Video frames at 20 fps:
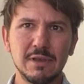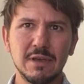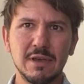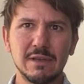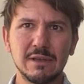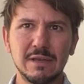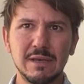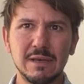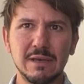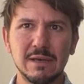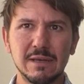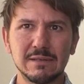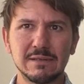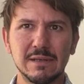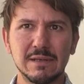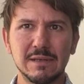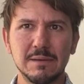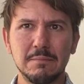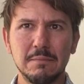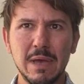the ideas
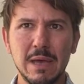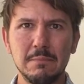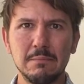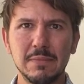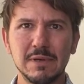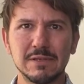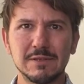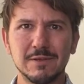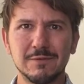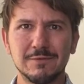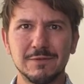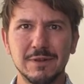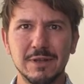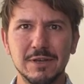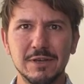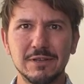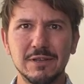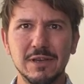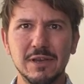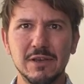and the members of a
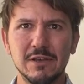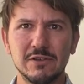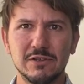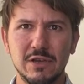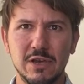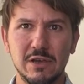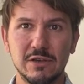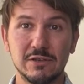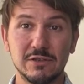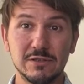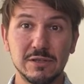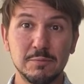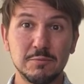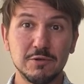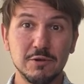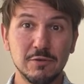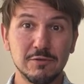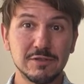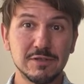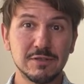learning exchange is a
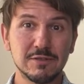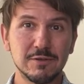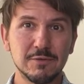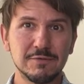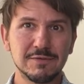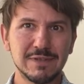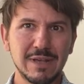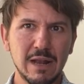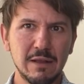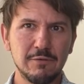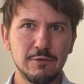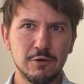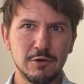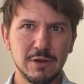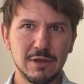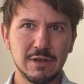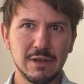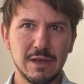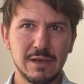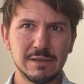process of
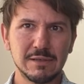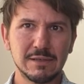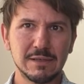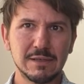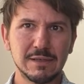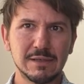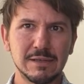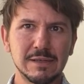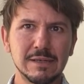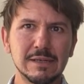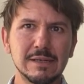self-organizing.